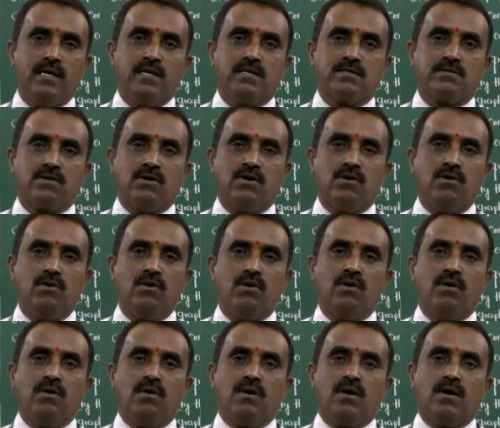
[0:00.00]

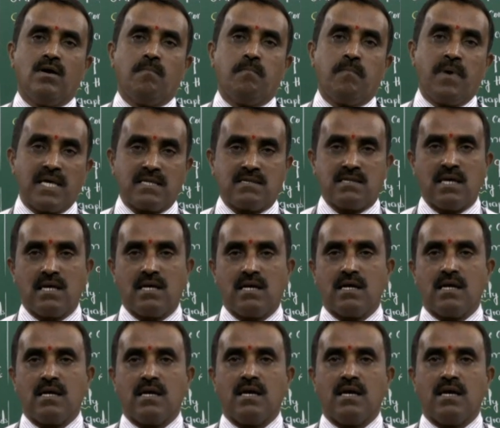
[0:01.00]
So
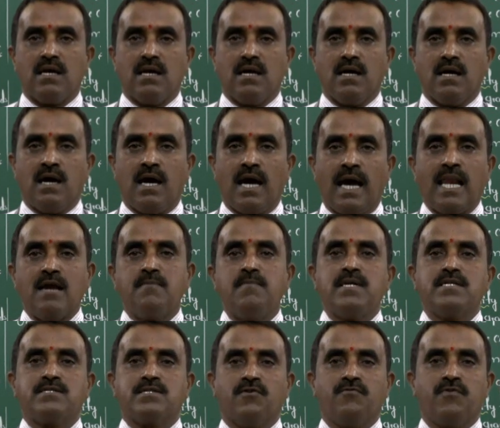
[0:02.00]
basic
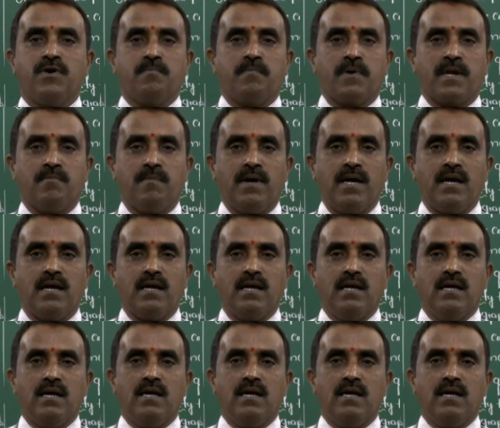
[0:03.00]
elements of a pyramid.